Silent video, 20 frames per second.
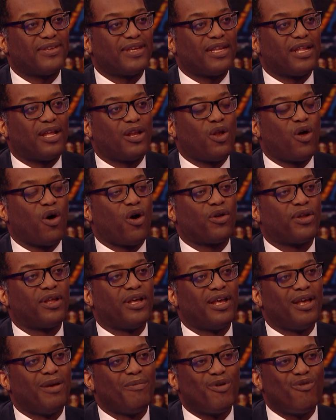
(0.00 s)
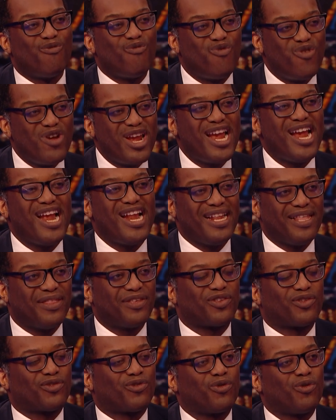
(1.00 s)
it a lot. But really,
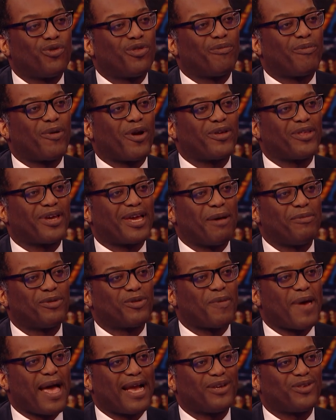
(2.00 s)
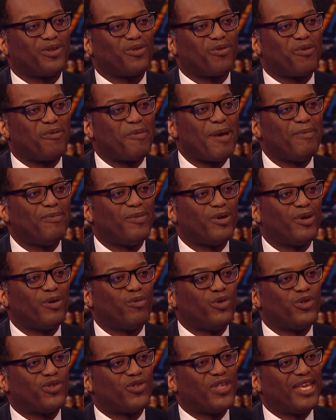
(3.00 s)
the straw that broke the camel's back, as you'll remember,
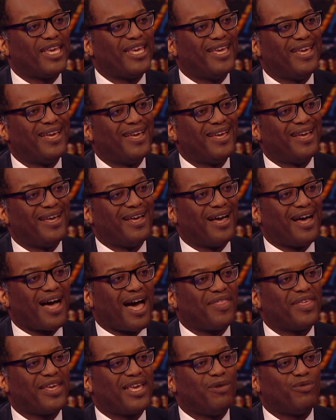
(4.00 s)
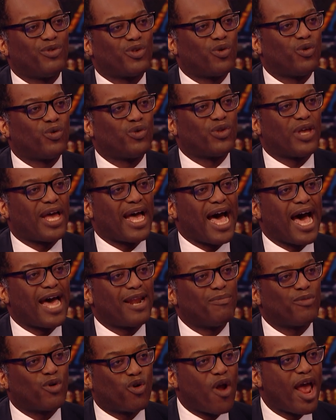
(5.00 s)
was the, I think he was called
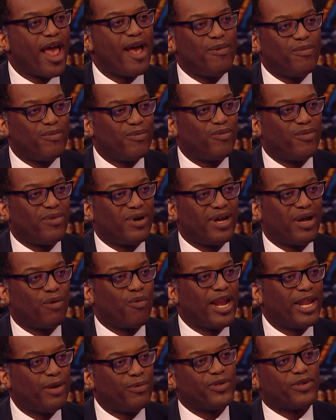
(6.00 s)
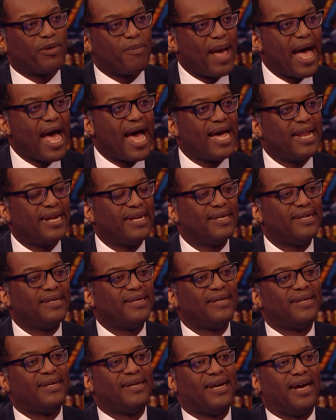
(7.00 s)
Adam Graham when he was a man.
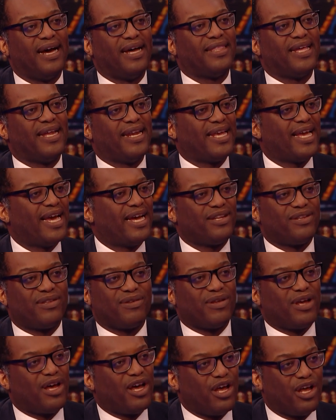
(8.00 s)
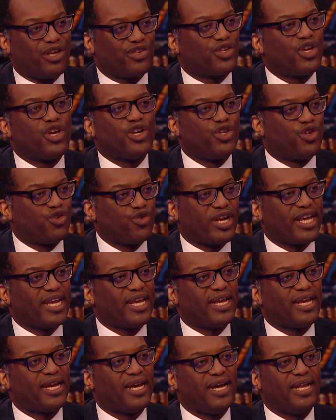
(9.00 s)
And then he had surgery
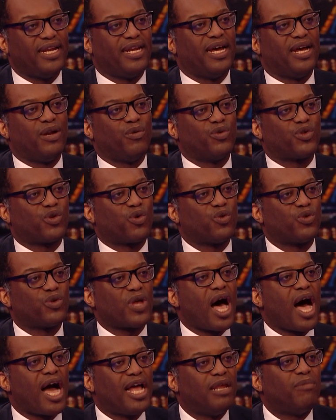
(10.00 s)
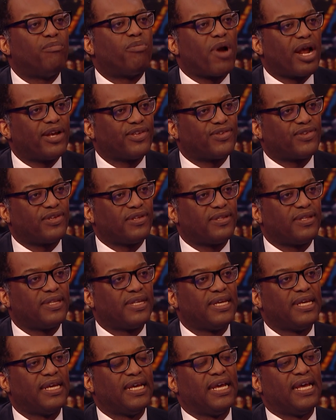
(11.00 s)
and was called Isla Bryson.
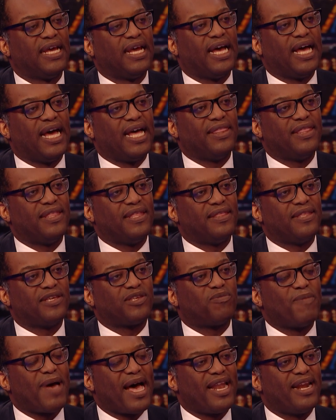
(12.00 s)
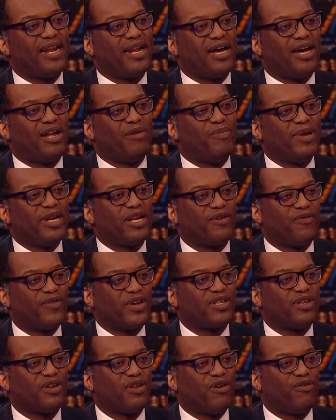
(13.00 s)
Mm-hmm. And this man had been
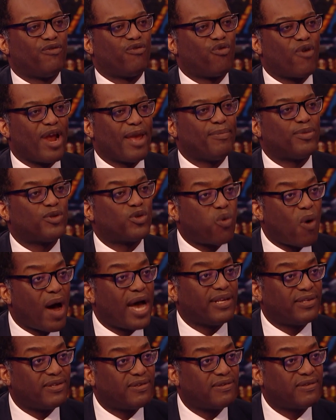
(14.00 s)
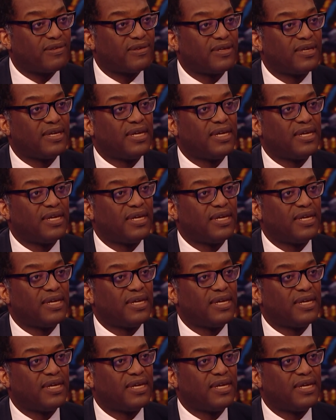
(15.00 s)
convicted of rape twice